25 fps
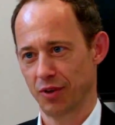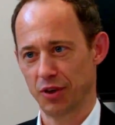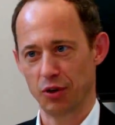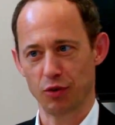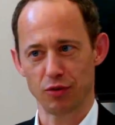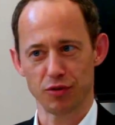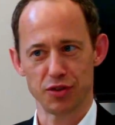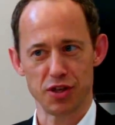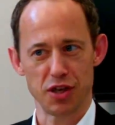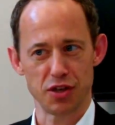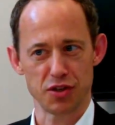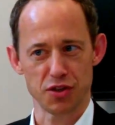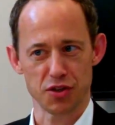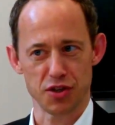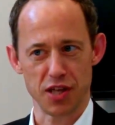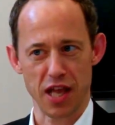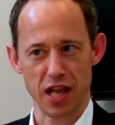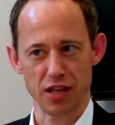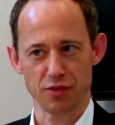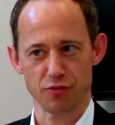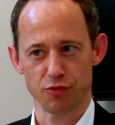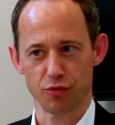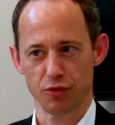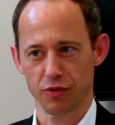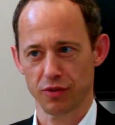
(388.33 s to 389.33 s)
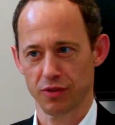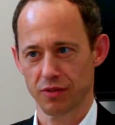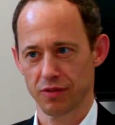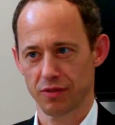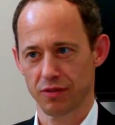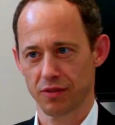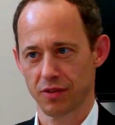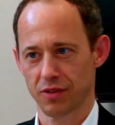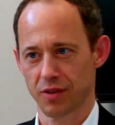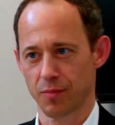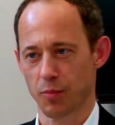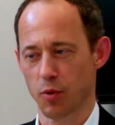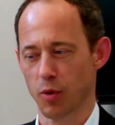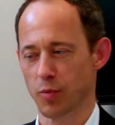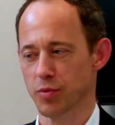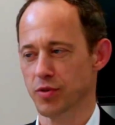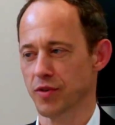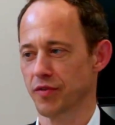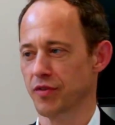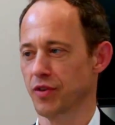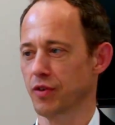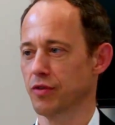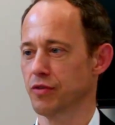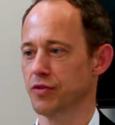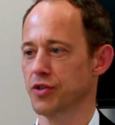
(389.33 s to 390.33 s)
what the organization stands for, the
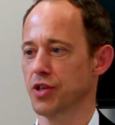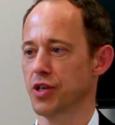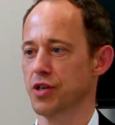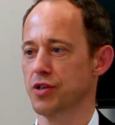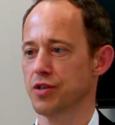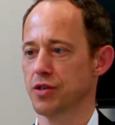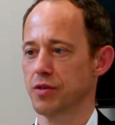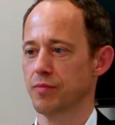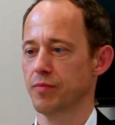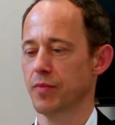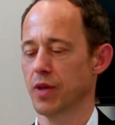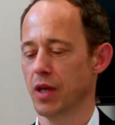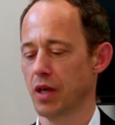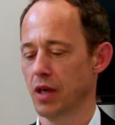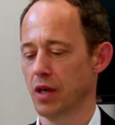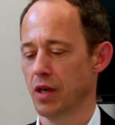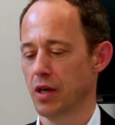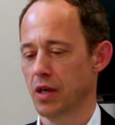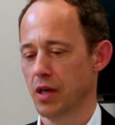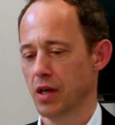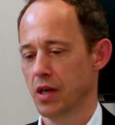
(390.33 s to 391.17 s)
purpose of the organization.